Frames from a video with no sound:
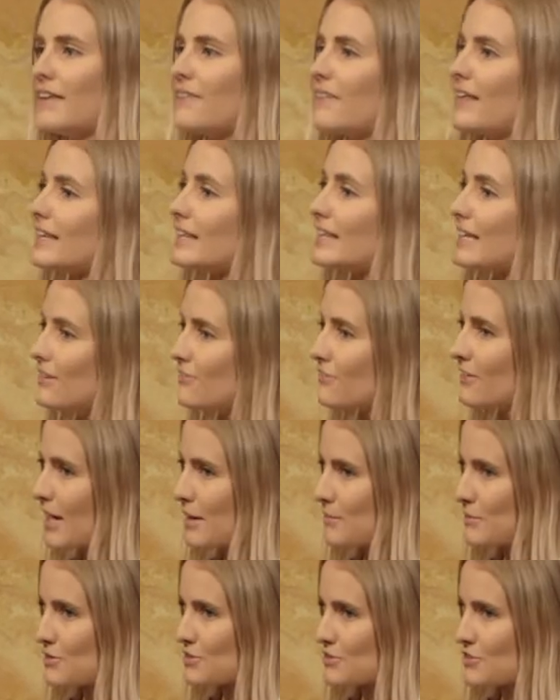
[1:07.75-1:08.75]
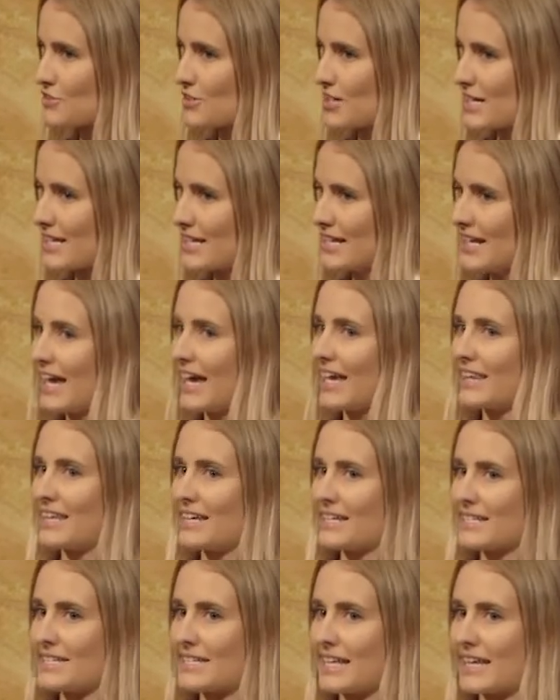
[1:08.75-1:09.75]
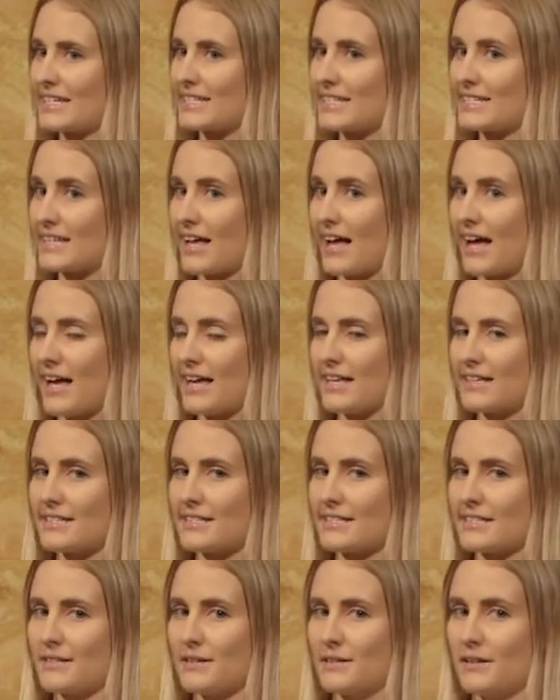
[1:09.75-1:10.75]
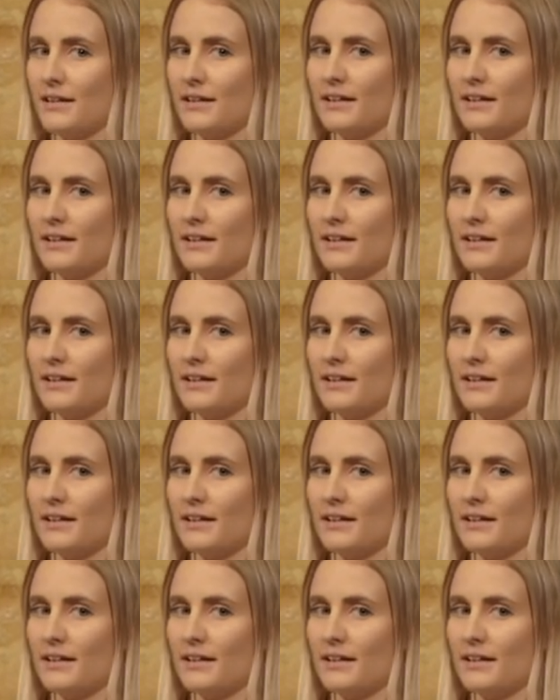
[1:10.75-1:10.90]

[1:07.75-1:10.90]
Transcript: their leaf chemistry, and their seed size.